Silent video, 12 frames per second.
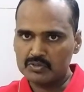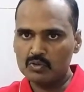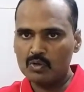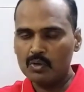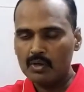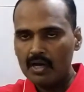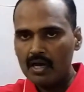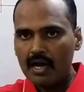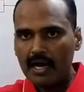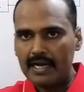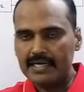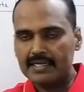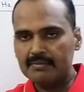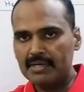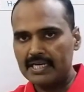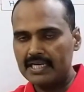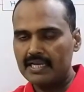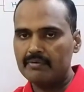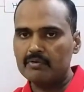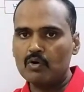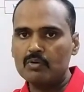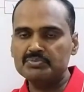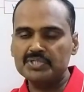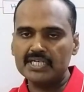So ultimately
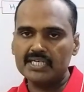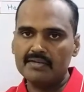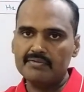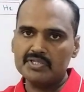our objective